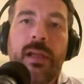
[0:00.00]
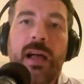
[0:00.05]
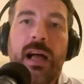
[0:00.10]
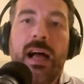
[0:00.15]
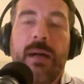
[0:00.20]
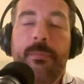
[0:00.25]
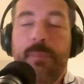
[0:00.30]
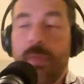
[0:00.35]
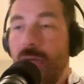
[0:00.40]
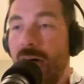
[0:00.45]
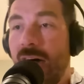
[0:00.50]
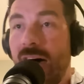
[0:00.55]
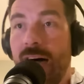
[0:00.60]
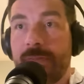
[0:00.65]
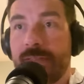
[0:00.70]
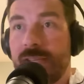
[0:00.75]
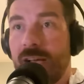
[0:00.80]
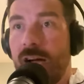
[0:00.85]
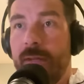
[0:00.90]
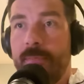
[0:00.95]
But the
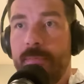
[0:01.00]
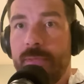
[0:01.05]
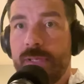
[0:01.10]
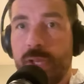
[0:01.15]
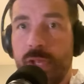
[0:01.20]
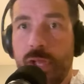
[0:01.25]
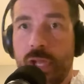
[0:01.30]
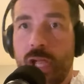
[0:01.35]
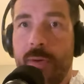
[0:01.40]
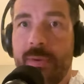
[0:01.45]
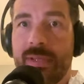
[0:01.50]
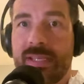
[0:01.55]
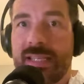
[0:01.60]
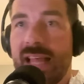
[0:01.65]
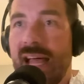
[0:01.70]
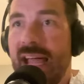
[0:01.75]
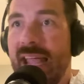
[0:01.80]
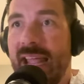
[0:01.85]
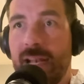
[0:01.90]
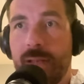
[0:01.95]
halftime, so you go
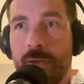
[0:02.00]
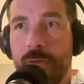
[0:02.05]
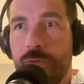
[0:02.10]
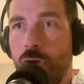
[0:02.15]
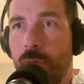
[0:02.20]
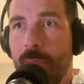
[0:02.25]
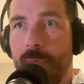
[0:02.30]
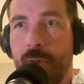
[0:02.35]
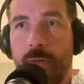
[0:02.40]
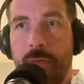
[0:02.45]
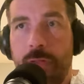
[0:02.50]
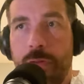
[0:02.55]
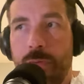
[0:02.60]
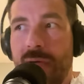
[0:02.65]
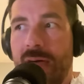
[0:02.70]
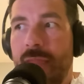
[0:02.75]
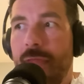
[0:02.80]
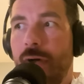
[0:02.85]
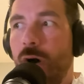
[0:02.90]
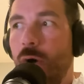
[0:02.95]
into that England dominant
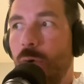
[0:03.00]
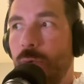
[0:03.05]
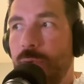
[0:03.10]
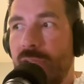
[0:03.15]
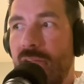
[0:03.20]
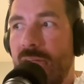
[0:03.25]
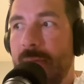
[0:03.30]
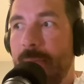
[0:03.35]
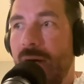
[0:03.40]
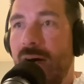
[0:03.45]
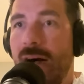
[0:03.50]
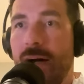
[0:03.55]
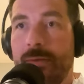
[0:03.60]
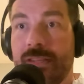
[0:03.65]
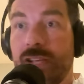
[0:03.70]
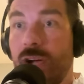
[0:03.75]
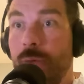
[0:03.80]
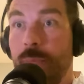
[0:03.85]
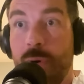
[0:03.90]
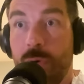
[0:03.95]
throughout the whole game.
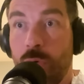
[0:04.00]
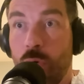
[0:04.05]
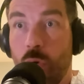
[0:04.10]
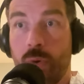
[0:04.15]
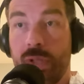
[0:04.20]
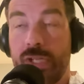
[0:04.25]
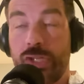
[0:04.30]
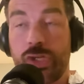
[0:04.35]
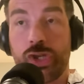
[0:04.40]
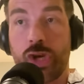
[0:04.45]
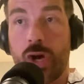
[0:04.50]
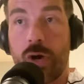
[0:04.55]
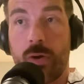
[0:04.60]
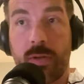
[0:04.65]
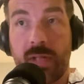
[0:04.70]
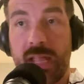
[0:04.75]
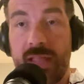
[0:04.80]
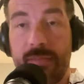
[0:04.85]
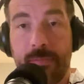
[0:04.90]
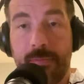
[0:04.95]
Halftime, we were all in
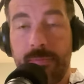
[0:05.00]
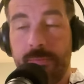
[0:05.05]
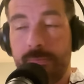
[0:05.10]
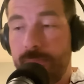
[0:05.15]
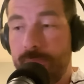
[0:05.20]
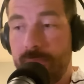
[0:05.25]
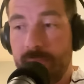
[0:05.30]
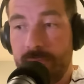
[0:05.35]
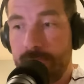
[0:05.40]
shock, even